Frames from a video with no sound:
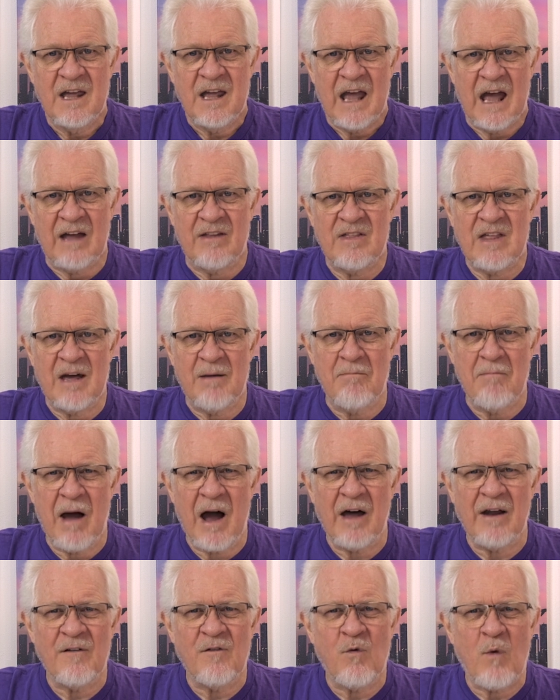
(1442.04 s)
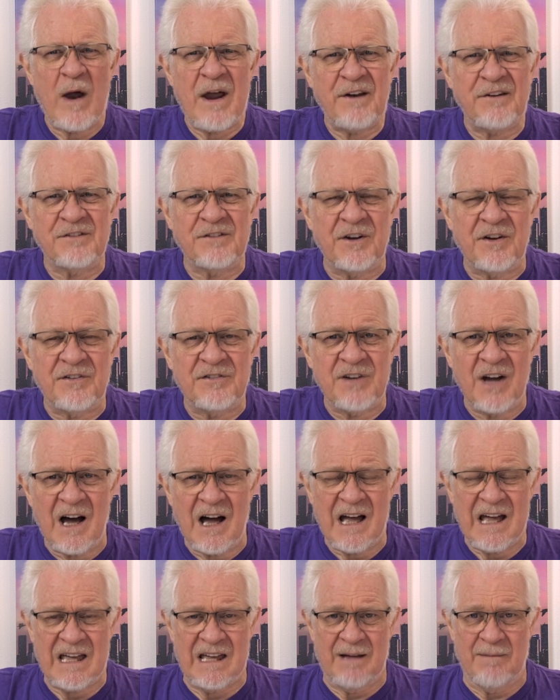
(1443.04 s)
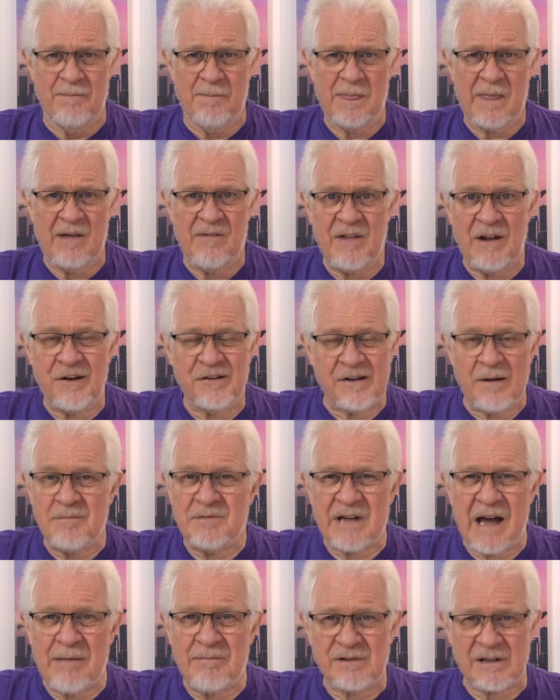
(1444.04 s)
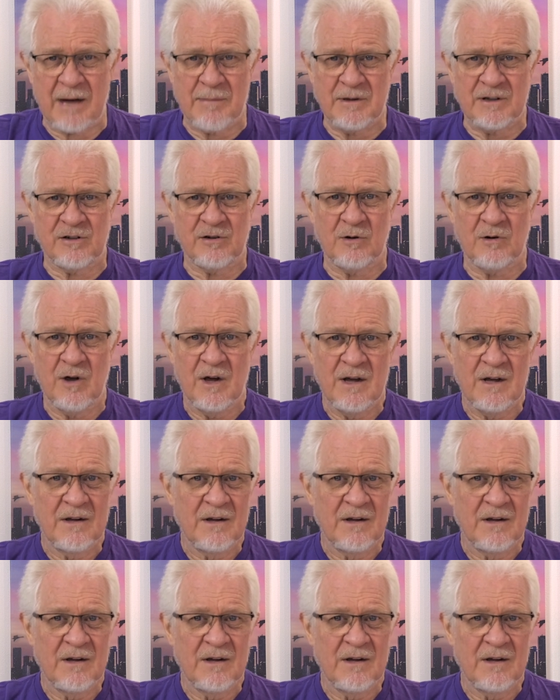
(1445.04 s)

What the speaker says: and the amount of wasted time, and then sometimes coming to